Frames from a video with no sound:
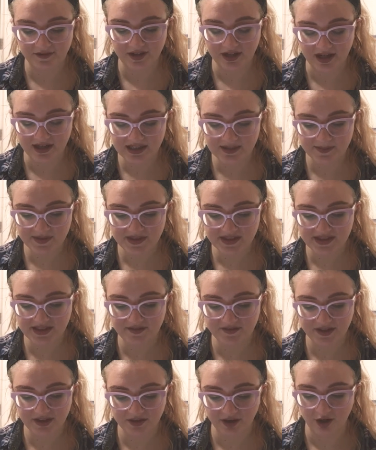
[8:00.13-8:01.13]

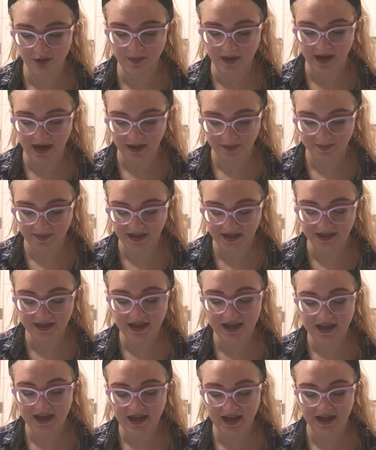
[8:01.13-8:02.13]
nonspecific low back pain
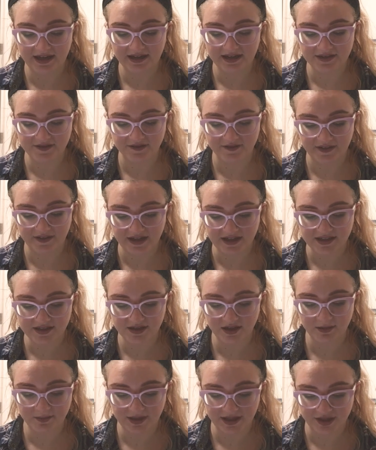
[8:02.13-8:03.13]
and its effects
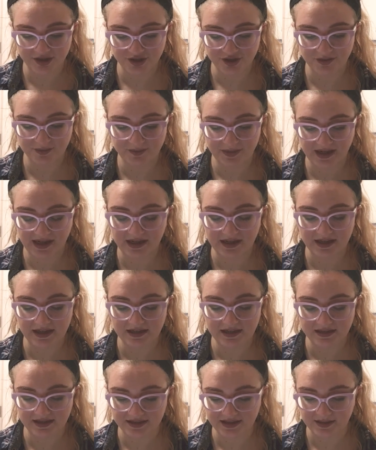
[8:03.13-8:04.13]
on patient pain
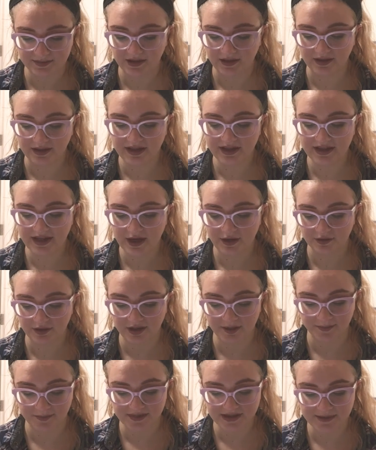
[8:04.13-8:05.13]
and disability
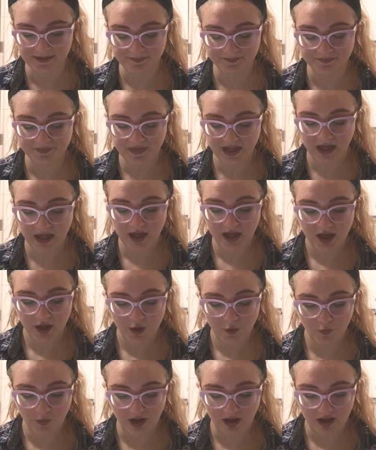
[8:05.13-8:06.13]
outcomes.
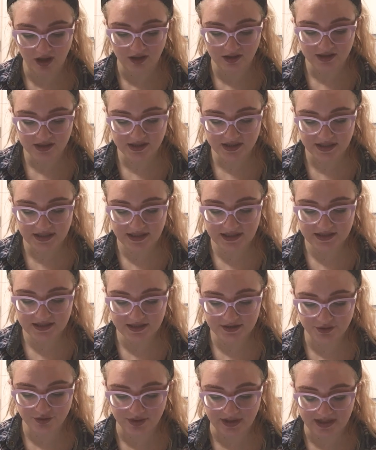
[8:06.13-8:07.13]
While all studies
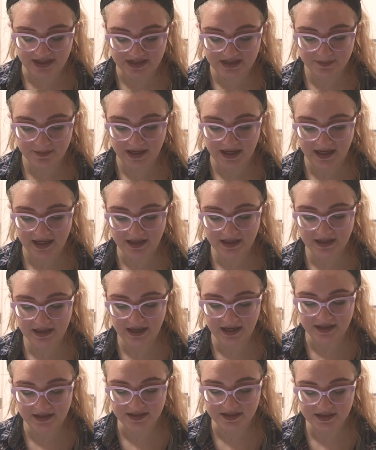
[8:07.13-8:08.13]
addressed pain
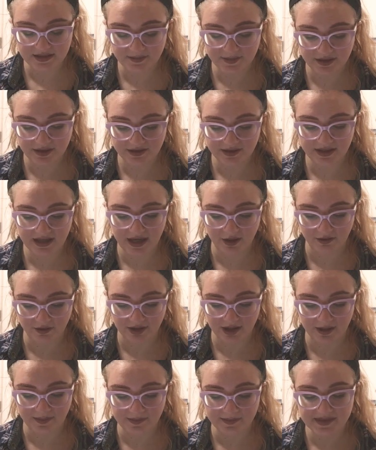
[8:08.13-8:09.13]
and disability
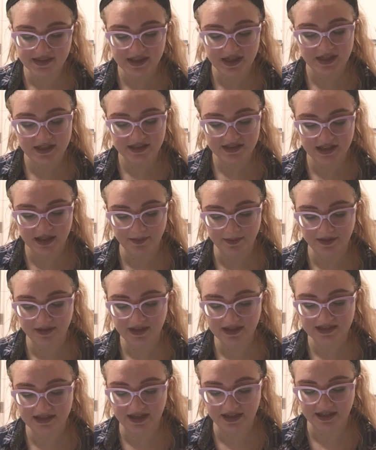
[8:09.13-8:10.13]
outcomes, some of the
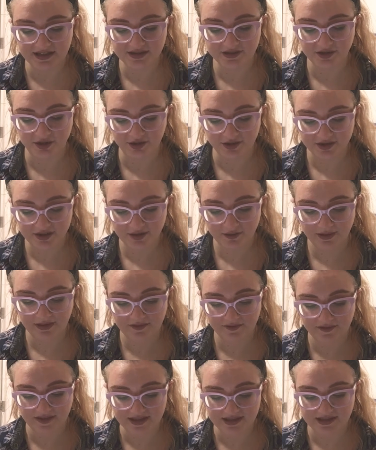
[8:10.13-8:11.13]
studies also
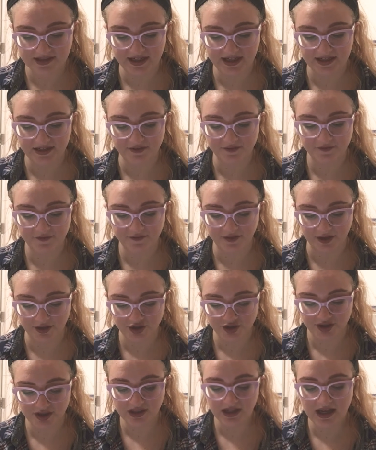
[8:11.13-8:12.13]
investigated
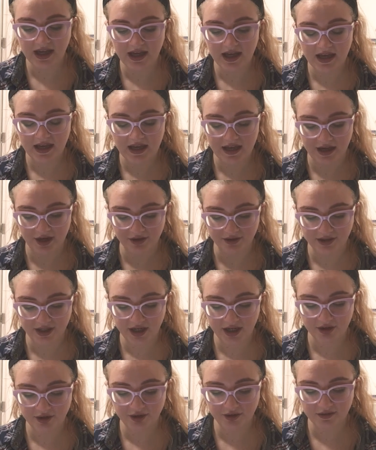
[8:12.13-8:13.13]
function,
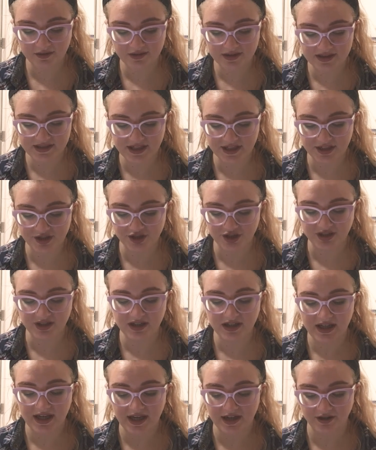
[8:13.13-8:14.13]
healthcare utilization,
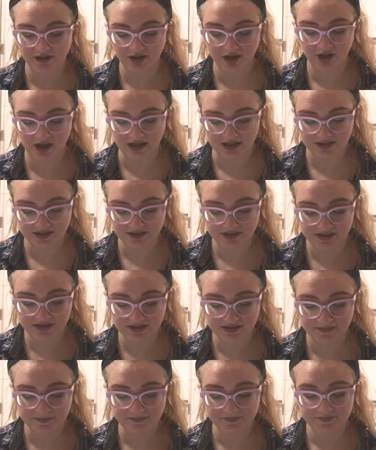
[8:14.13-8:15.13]
and costs.